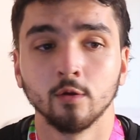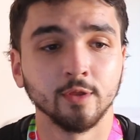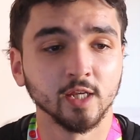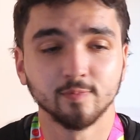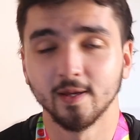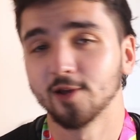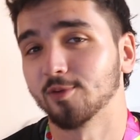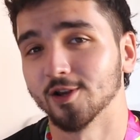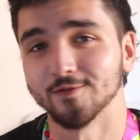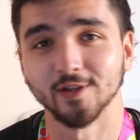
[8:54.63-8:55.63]
these
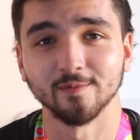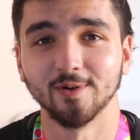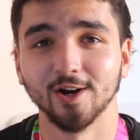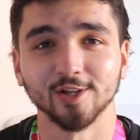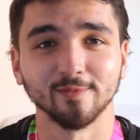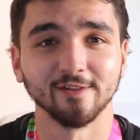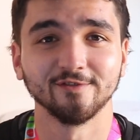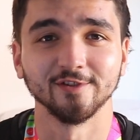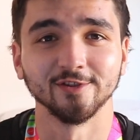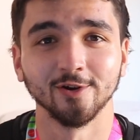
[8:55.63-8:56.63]
people are running past my
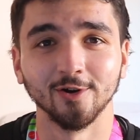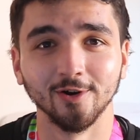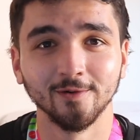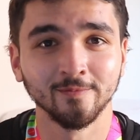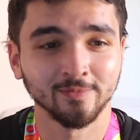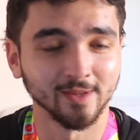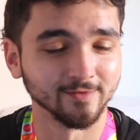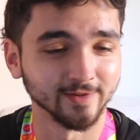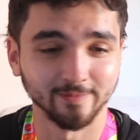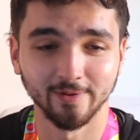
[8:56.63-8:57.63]
front door. They're
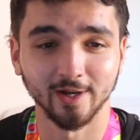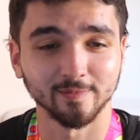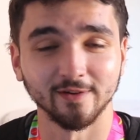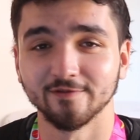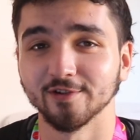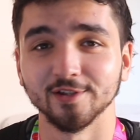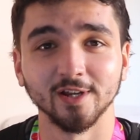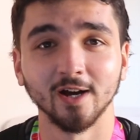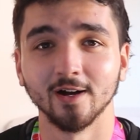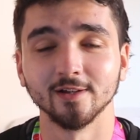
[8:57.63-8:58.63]
running past my front
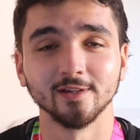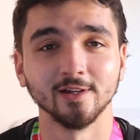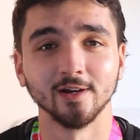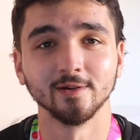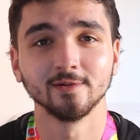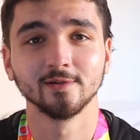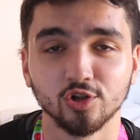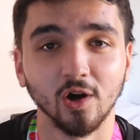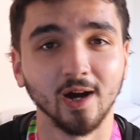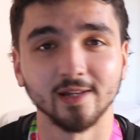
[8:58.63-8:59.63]
yard.
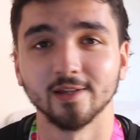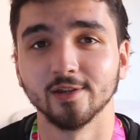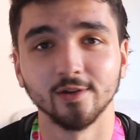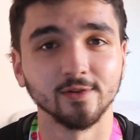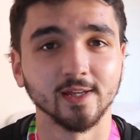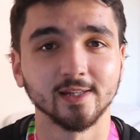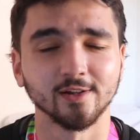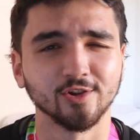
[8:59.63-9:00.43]
Trying to do this